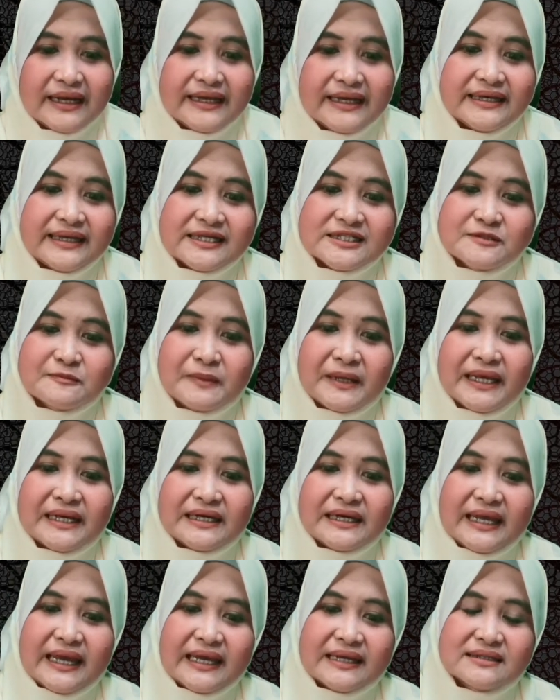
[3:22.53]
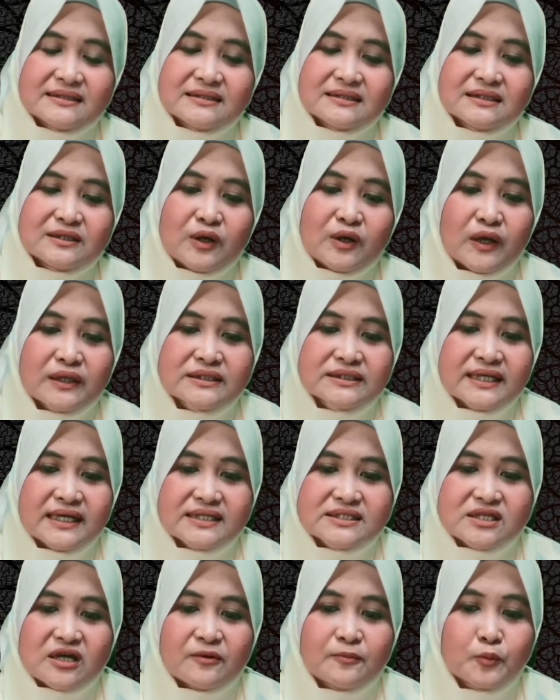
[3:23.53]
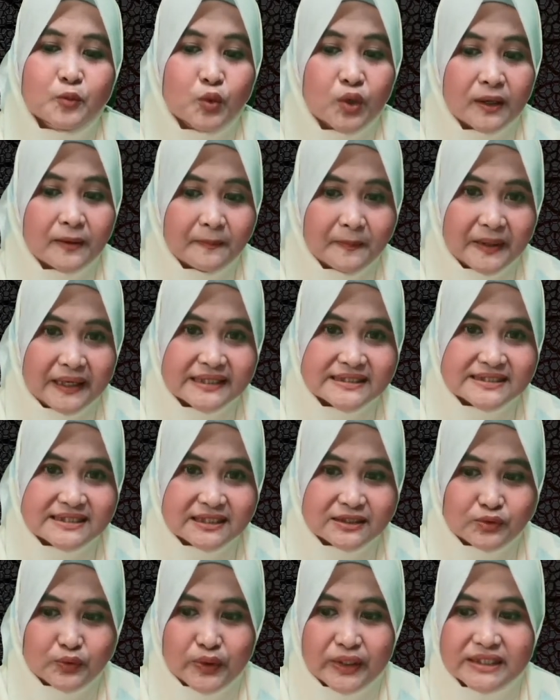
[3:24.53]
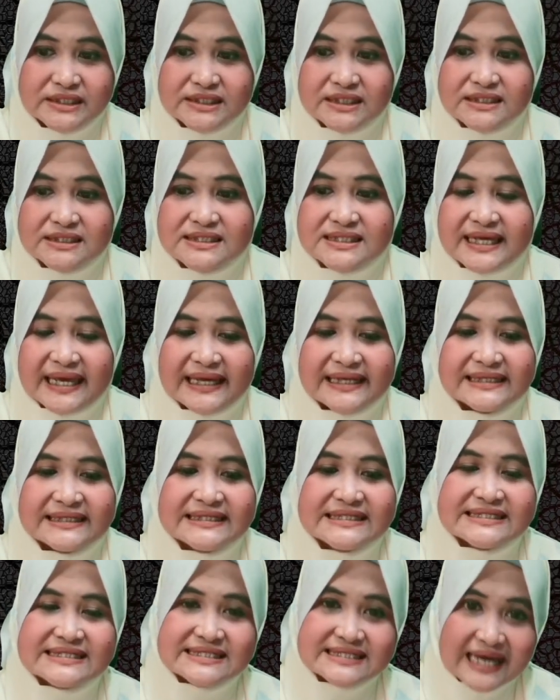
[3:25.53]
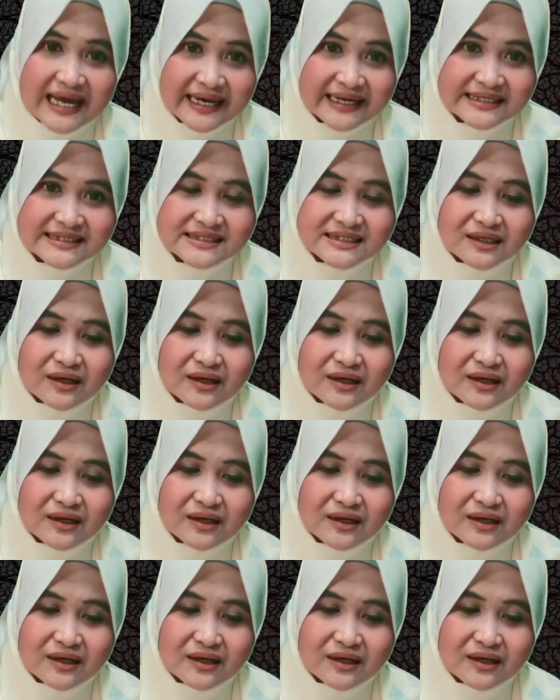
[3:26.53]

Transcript: It explains that the context of workplace situations can decide